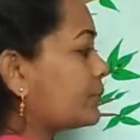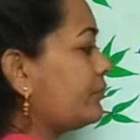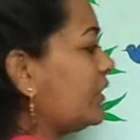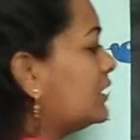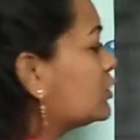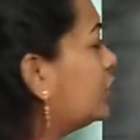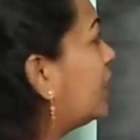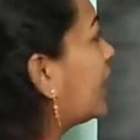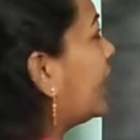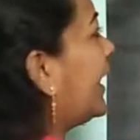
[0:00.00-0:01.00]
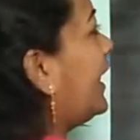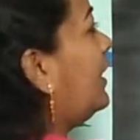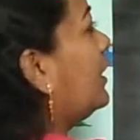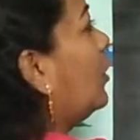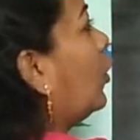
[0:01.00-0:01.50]
So here, ray,
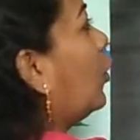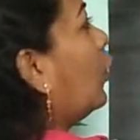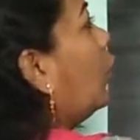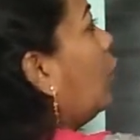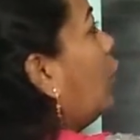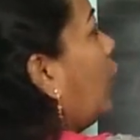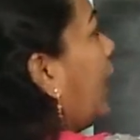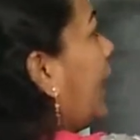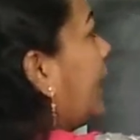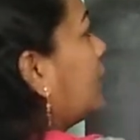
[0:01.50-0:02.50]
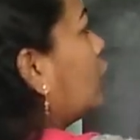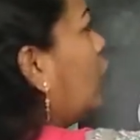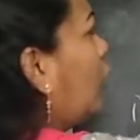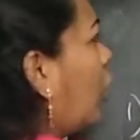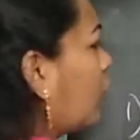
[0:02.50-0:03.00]
O-N. Go
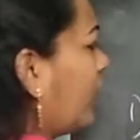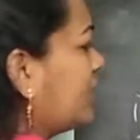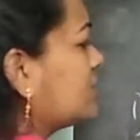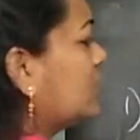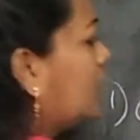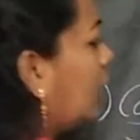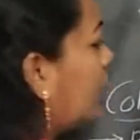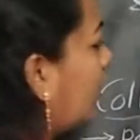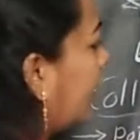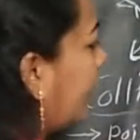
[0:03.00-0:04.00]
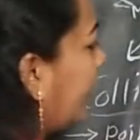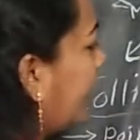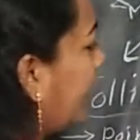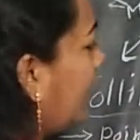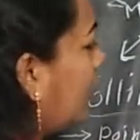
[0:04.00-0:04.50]
clockwise. Ray,
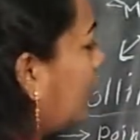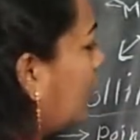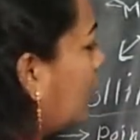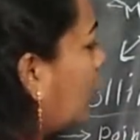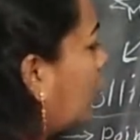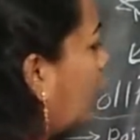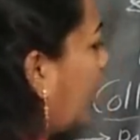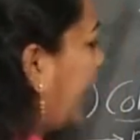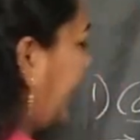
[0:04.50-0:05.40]
O-N.